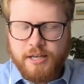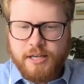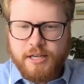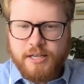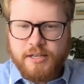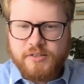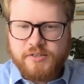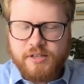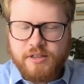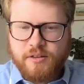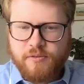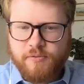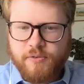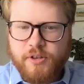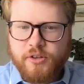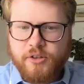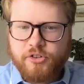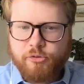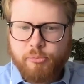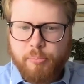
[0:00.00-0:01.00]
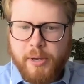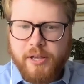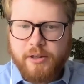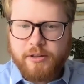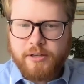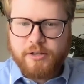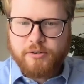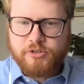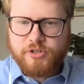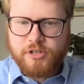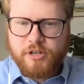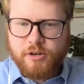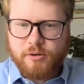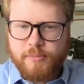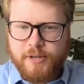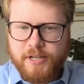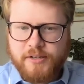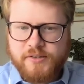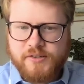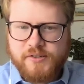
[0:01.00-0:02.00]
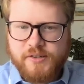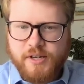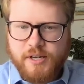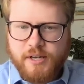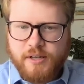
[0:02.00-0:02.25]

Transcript: is in the field of paleogenomics.